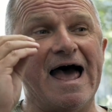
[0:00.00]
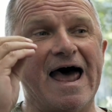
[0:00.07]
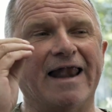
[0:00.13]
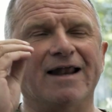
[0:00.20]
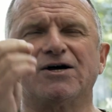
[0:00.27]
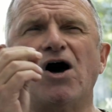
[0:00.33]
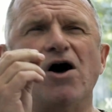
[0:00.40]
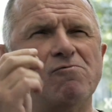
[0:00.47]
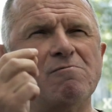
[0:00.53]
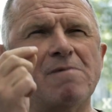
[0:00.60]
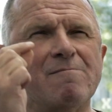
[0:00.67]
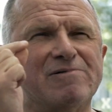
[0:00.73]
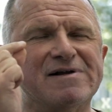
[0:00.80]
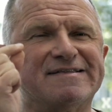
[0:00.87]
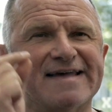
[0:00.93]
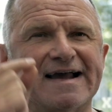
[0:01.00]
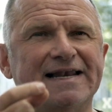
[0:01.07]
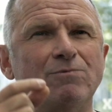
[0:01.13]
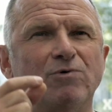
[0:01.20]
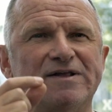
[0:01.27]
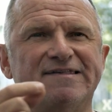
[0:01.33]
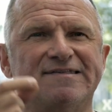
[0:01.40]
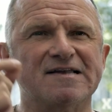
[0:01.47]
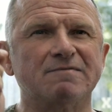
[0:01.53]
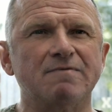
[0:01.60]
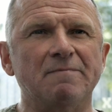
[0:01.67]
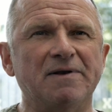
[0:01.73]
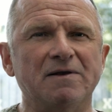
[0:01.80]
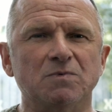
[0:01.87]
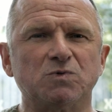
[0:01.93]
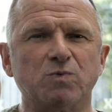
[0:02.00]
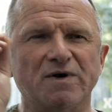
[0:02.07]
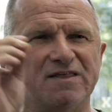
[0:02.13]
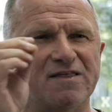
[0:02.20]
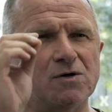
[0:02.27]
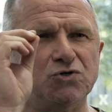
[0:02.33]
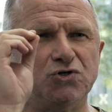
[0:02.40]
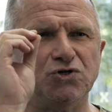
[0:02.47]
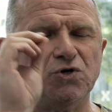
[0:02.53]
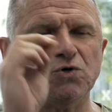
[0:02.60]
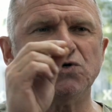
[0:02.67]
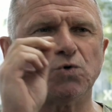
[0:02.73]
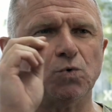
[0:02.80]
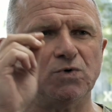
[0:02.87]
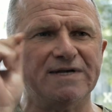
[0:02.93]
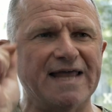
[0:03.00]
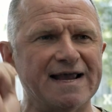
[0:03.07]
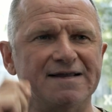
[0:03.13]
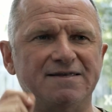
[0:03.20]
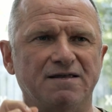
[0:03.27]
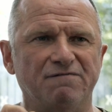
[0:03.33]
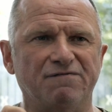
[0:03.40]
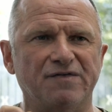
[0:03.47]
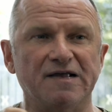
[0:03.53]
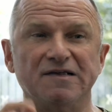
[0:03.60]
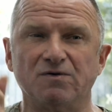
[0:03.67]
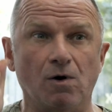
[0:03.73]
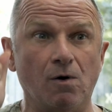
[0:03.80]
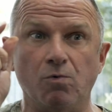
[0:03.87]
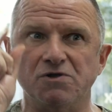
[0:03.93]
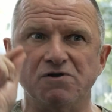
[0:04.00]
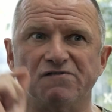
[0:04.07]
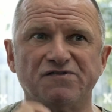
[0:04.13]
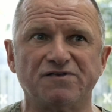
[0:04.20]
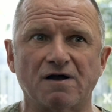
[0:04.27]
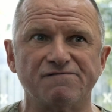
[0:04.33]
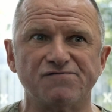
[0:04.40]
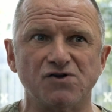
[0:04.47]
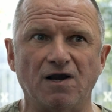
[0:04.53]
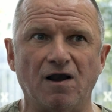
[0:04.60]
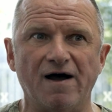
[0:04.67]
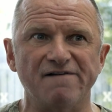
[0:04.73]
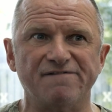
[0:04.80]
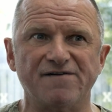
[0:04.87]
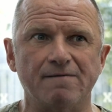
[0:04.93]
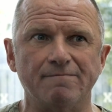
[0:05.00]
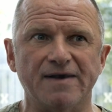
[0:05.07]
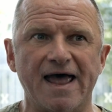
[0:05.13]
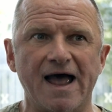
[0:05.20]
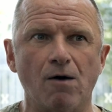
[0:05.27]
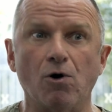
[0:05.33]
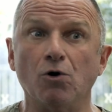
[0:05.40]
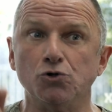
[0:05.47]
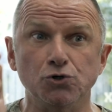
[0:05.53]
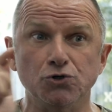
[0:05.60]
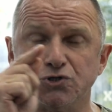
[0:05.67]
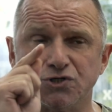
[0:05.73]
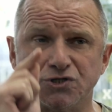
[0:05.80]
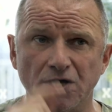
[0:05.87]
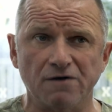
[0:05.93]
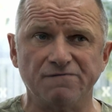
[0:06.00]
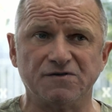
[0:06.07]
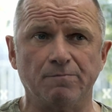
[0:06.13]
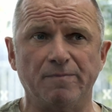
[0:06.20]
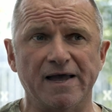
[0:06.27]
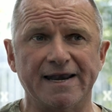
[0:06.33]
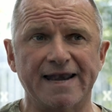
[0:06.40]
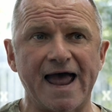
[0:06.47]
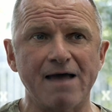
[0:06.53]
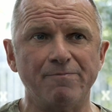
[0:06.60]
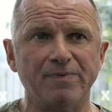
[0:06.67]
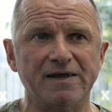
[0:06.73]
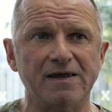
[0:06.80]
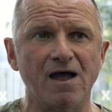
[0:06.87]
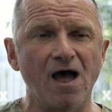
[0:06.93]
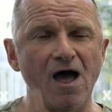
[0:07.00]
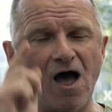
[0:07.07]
And I can't remember exactly what it said to me, but it was one of those usual negative things. Oh, well, you stuffed your life up now, or you deserve to be unhappy.